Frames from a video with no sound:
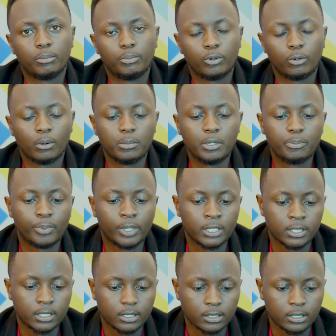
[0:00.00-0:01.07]
probably
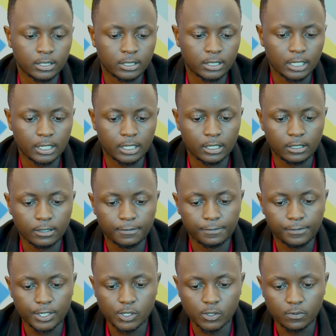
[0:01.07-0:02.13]
passed the second
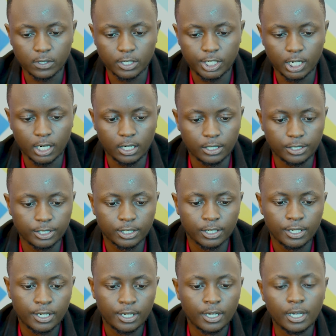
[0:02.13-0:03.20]
phase of the challenge
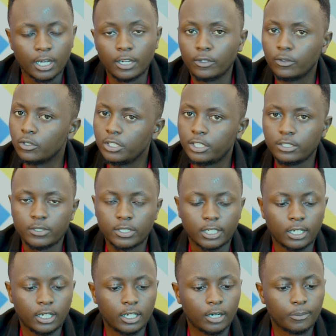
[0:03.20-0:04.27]
and continue
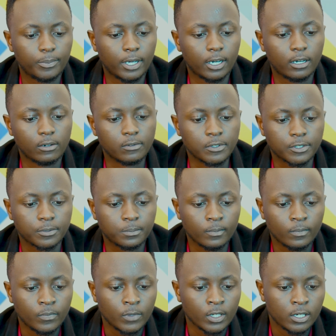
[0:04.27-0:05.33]
scaling up the accounts.
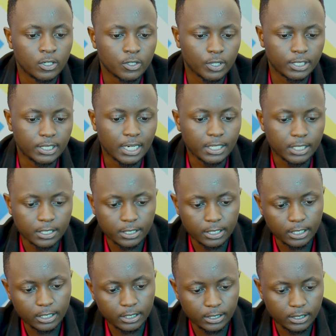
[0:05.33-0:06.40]
So I started
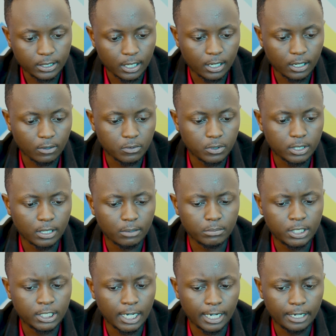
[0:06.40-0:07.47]
trading this account
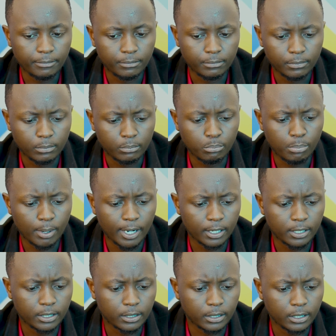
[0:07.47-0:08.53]
sometime
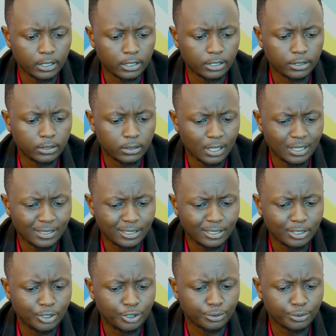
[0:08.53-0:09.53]
back in, I think,